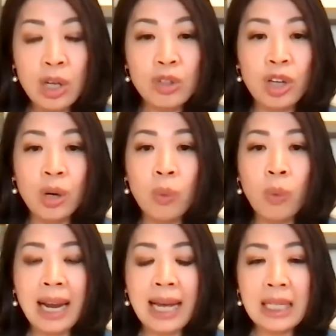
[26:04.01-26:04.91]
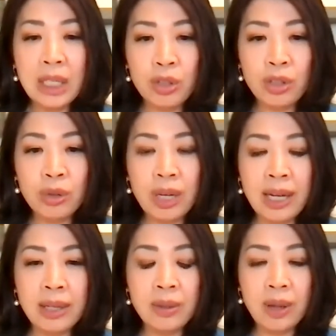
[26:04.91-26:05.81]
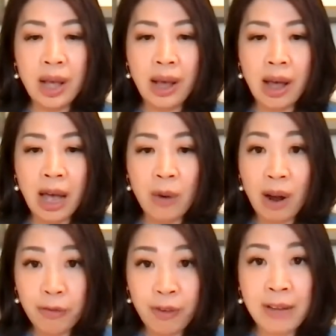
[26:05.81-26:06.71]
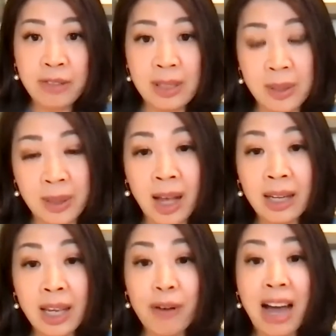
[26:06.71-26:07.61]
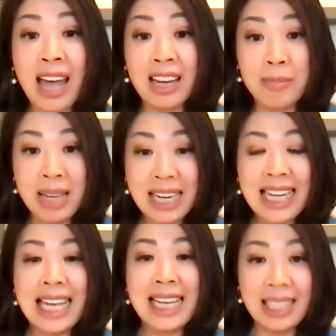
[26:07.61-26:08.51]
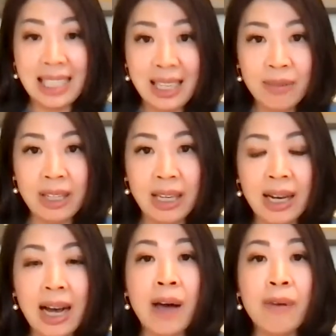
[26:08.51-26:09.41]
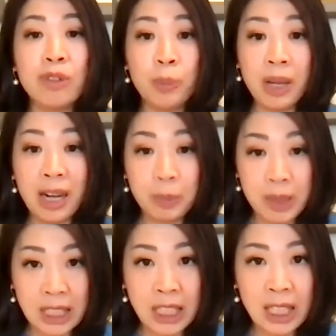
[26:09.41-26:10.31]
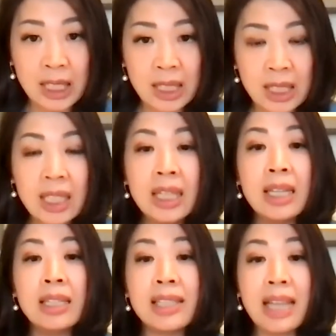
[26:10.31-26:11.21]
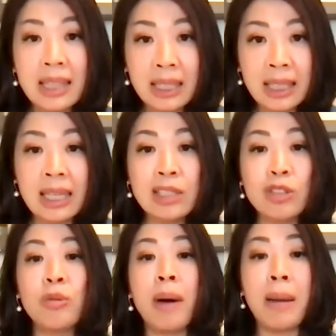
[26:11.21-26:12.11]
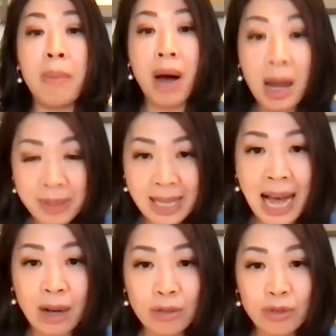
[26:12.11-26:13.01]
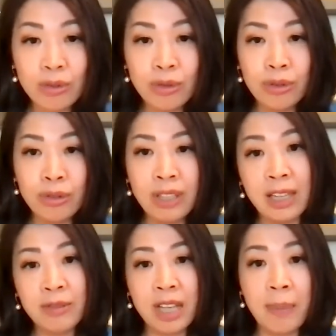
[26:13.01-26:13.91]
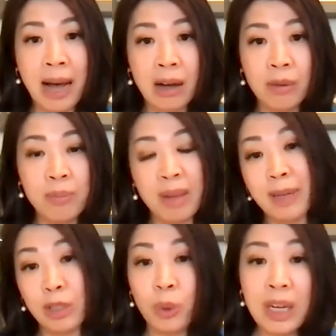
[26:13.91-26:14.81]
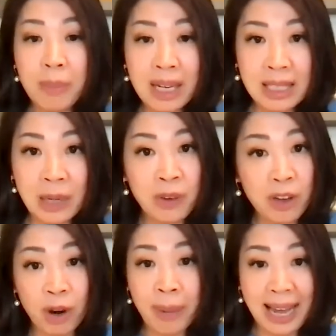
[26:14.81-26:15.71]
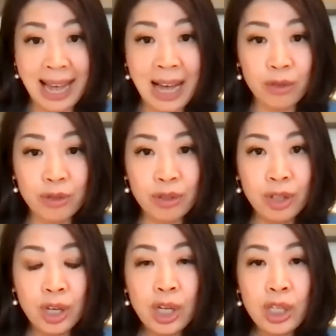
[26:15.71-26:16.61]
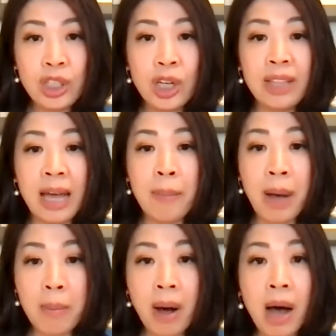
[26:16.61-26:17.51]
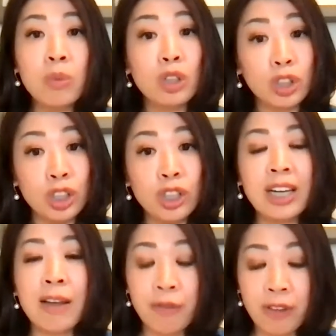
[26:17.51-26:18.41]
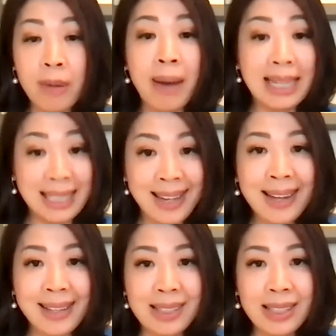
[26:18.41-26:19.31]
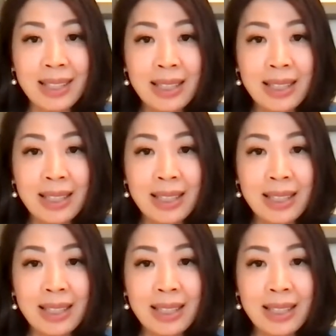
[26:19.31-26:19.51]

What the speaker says: So what I need to do is around 5, 6 o'clock, if I had a meeting in the evening, I have to pick up the kids, send the kids to my mom's house, who lives about maybe 20 minutes away from my house, so that my mom will cook and feed my kids.